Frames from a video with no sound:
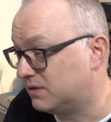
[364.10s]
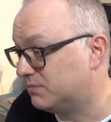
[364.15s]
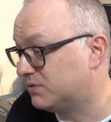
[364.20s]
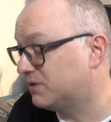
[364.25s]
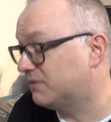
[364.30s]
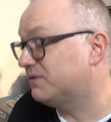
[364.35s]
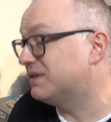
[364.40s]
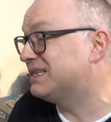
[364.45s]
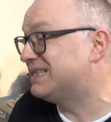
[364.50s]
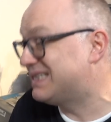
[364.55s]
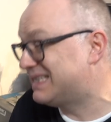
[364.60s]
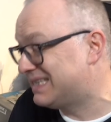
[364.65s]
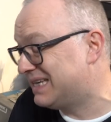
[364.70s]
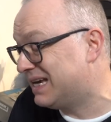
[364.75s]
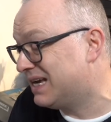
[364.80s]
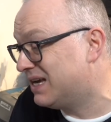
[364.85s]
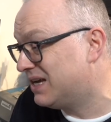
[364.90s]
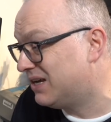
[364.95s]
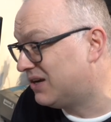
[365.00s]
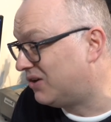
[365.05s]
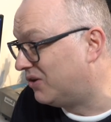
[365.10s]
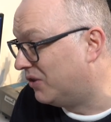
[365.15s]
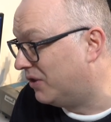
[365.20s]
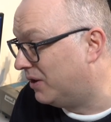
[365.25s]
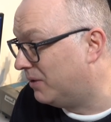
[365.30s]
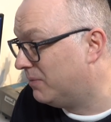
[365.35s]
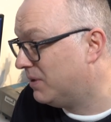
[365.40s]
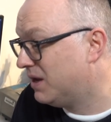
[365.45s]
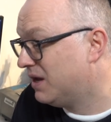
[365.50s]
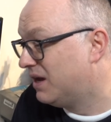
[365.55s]
them. So if I start on
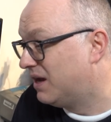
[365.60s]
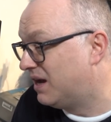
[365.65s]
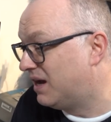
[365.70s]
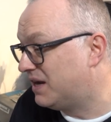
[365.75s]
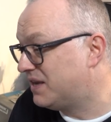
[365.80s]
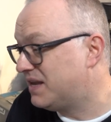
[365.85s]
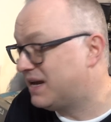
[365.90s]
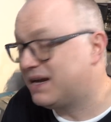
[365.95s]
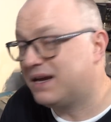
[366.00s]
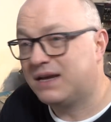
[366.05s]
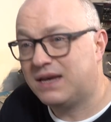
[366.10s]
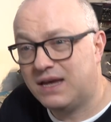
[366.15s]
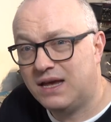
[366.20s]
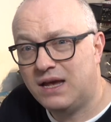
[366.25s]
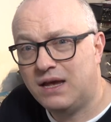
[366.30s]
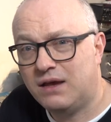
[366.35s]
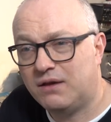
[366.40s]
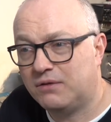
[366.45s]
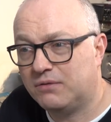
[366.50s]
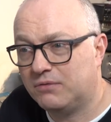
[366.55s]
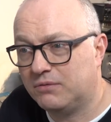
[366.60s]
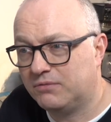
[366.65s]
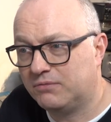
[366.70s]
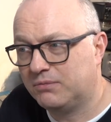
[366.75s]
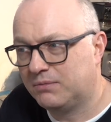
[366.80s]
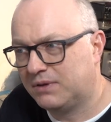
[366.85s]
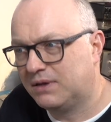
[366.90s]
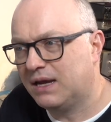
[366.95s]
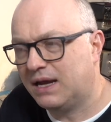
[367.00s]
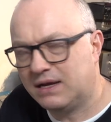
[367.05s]
them and then
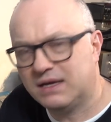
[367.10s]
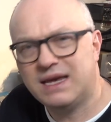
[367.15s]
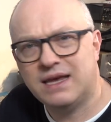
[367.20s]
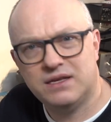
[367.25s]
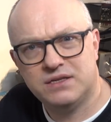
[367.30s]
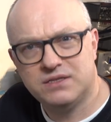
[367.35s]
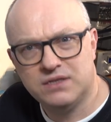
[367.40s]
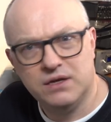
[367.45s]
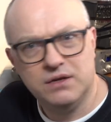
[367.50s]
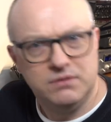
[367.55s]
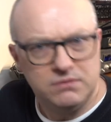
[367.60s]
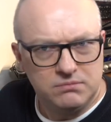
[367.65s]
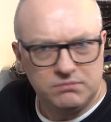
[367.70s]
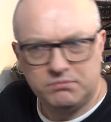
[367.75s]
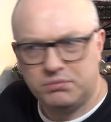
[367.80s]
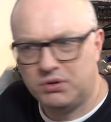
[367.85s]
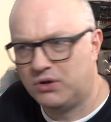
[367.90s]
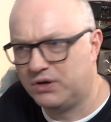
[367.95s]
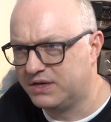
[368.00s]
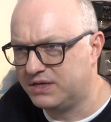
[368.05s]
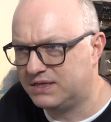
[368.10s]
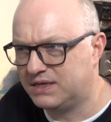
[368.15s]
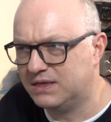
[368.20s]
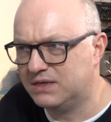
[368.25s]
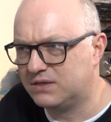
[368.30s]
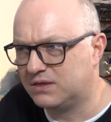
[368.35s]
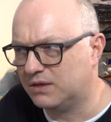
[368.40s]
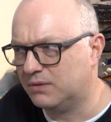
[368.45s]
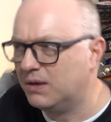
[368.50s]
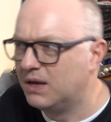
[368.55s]
I'll get a certain point
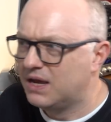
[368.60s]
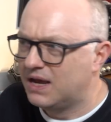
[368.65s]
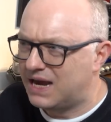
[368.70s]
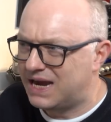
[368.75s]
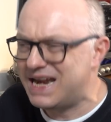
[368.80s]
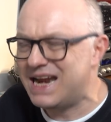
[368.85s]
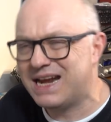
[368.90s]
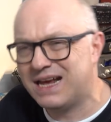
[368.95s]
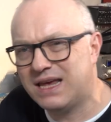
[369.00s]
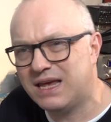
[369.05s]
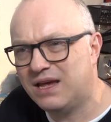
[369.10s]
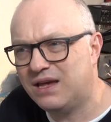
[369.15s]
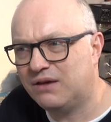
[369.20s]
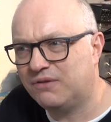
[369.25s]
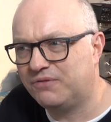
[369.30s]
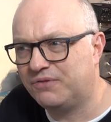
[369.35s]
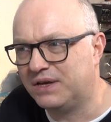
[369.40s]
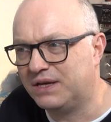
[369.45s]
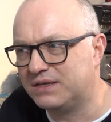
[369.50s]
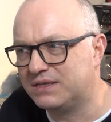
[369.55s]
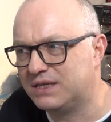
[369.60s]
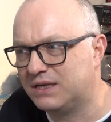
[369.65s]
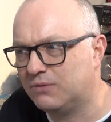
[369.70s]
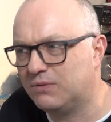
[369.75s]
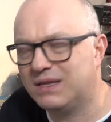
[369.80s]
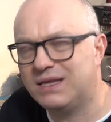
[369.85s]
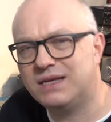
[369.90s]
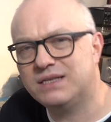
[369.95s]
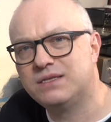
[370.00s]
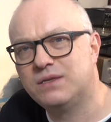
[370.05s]
into them and then I can't fix it,
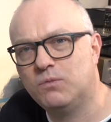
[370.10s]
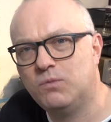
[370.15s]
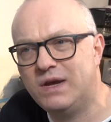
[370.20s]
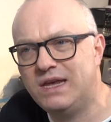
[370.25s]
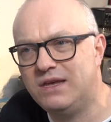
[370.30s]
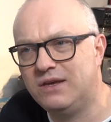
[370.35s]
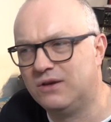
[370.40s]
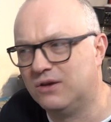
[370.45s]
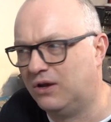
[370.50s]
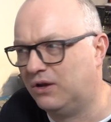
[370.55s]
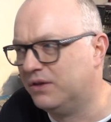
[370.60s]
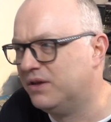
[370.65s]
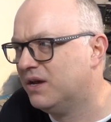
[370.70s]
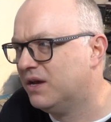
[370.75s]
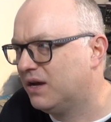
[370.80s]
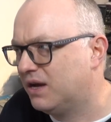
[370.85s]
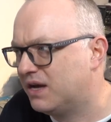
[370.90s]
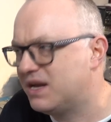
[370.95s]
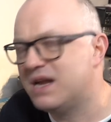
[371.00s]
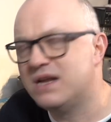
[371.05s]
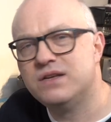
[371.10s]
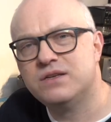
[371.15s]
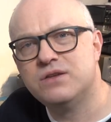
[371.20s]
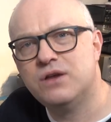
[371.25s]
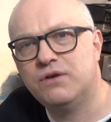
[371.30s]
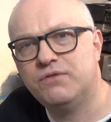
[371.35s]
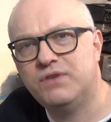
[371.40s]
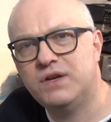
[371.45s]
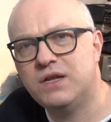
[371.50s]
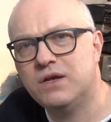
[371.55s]
well, that's the week gone, and then there's
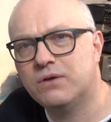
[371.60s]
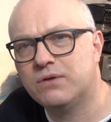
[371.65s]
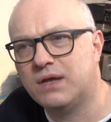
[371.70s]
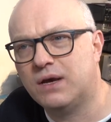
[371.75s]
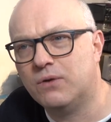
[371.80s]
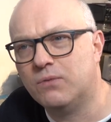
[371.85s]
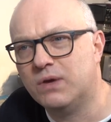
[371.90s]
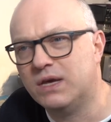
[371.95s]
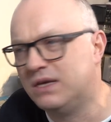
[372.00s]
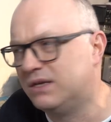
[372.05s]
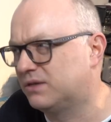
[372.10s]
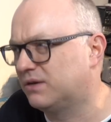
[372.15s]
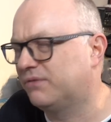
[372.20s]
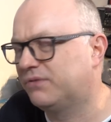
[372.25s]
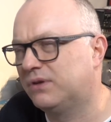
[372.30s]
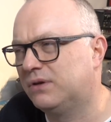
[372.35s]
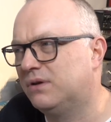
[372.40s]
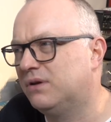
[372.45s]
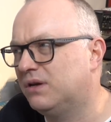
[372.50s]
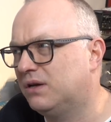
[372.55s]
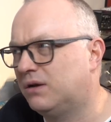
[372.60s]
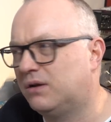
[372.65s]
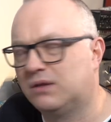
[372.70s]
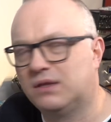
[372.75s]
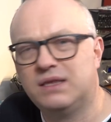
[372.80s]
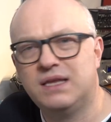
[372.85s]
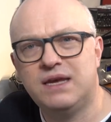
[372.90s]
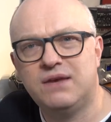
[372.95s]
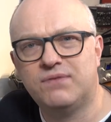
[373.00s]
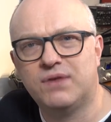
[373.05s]
no video that week. So I thought,
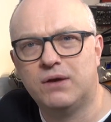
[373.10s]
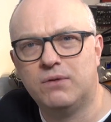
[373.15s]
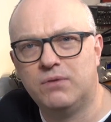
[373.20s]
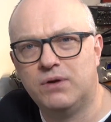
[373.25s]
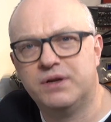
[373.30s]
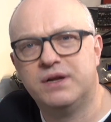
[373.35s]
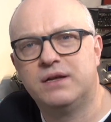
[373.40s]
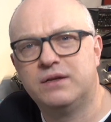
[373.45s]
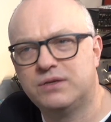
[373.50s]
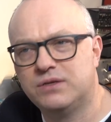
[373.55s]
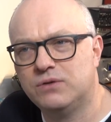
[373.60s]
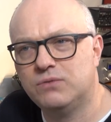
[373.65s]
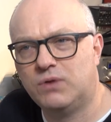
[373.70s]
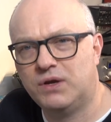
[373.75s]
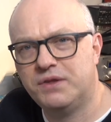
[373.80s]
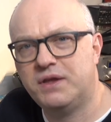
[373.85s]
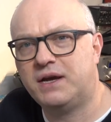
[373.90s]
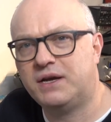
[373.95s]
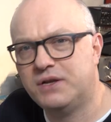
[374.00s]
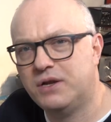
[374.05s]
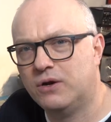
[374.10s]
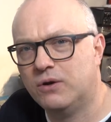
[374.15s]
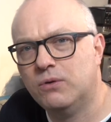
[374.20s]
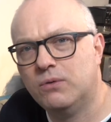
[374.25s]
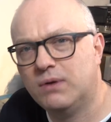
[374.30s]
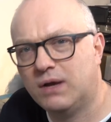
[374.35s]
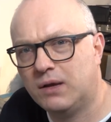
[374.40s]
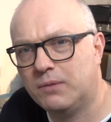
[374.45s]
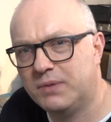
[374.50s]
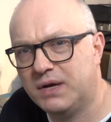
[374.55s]
I'll leave that one. I'll do one that I
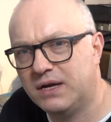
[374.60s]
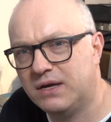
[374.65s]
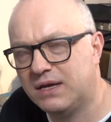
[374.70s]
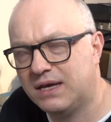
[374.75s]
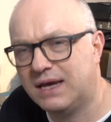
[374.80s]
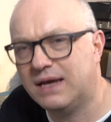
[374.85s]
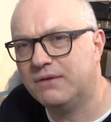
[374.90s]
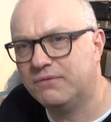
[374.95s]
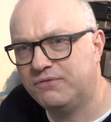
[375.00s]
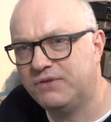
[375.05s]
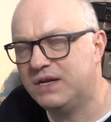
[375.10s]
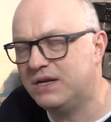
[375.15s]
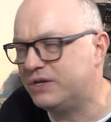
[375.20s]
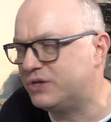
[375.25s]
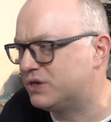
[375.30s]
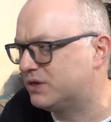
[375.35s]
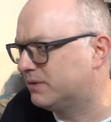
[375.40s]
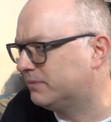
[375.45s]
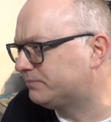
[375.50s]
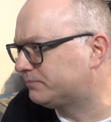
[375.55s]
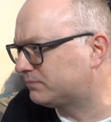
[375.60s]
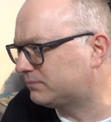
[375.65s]
know I'll be able to get finished,